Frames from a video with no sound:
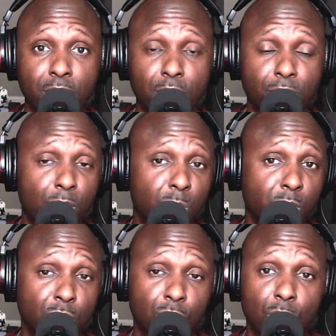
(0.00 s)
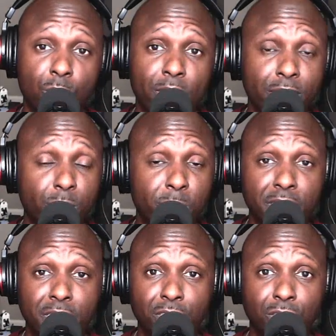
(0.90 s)
There was no
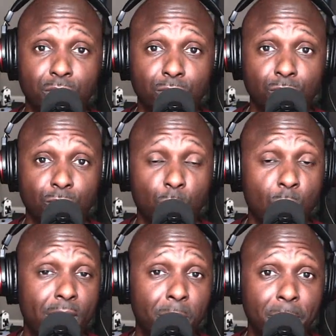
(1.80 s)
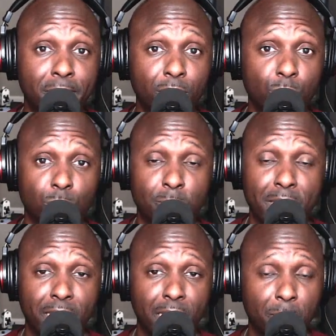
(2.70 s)
explanation for why the page was banned.